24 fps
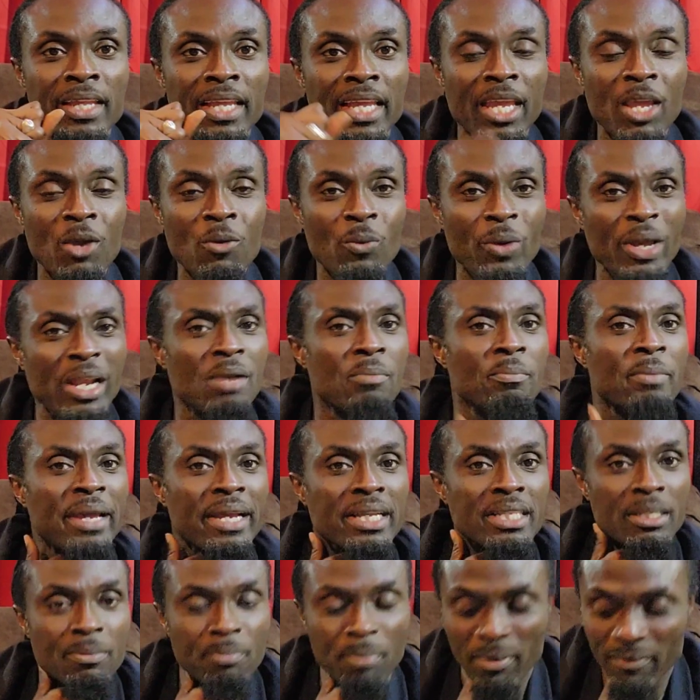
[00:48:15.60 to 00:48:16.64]
He will
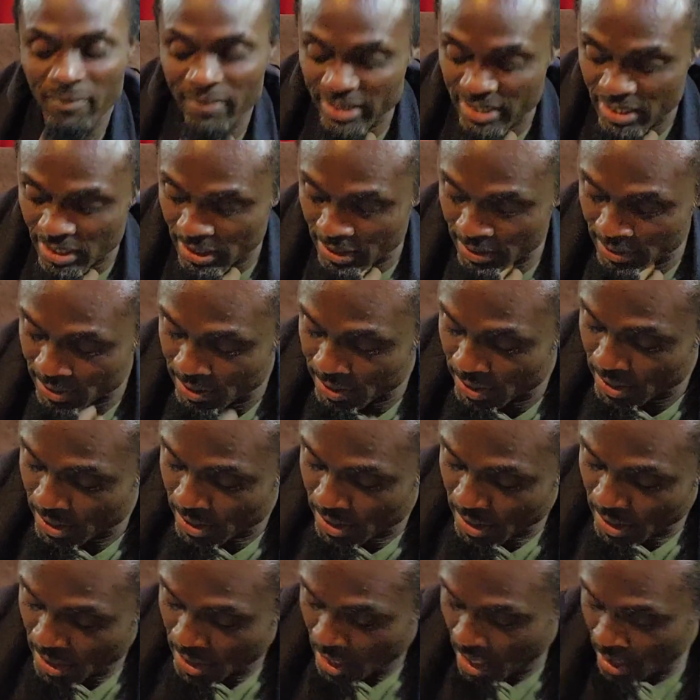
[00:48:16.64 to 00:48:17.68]
make the provision.
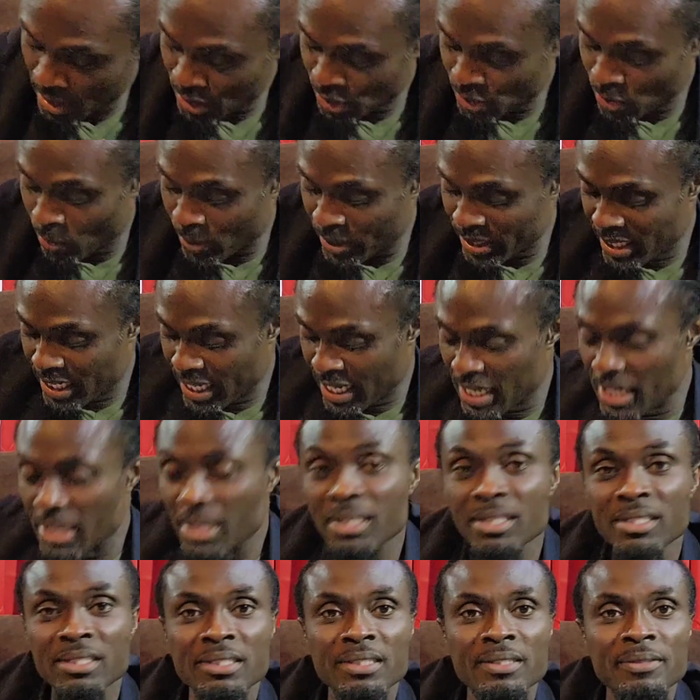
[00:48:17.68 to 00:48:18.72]
And so it
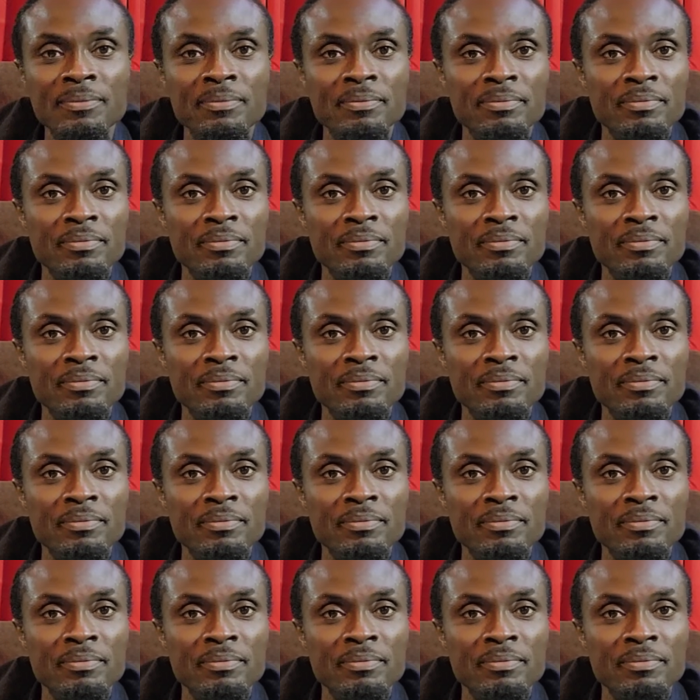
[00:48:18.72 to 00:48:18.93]
is.